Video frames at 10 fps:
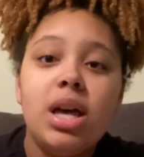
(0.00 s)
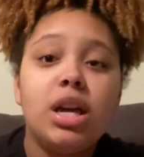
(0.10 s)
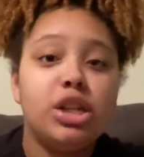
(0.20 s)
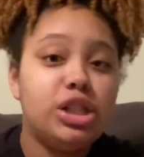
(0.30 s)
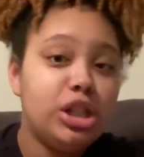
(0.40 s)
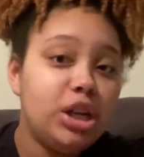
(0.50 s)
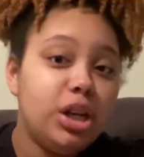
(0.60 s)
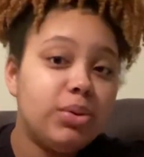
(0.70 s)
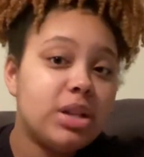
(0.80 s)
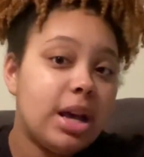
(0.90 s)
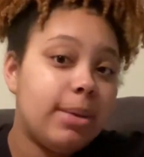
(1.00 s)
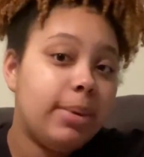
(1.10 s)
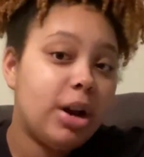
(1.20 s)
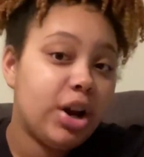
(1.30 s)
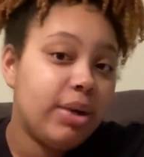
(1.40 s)
because
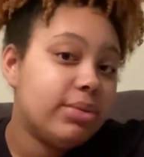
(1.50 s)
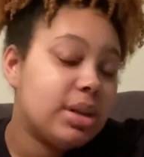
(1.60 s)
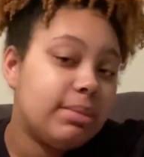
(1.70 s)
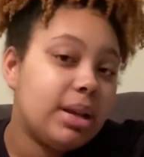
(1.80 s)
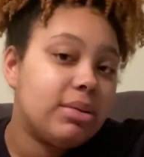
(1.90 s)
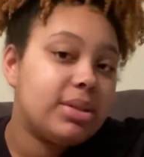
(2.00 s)
her head was coming out